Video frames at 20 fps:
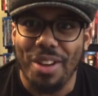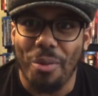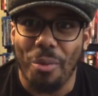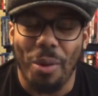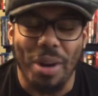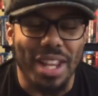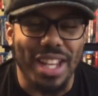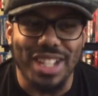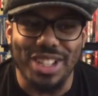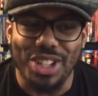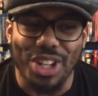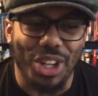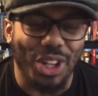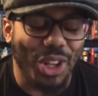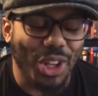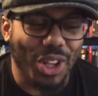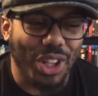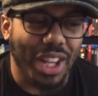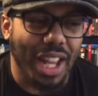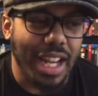what he's going to
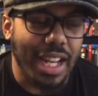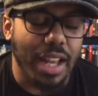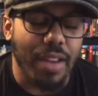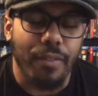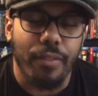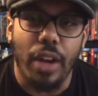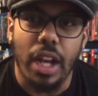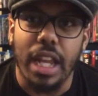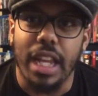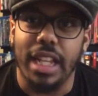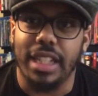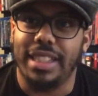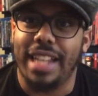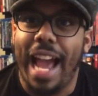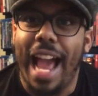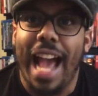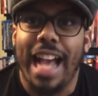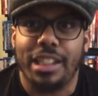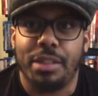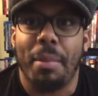look like. Fucking
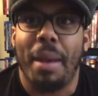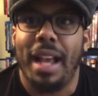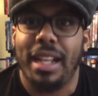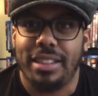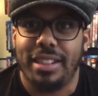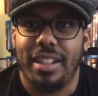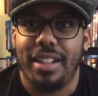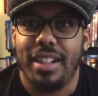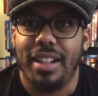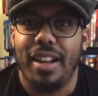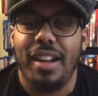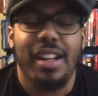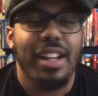Taskmaster.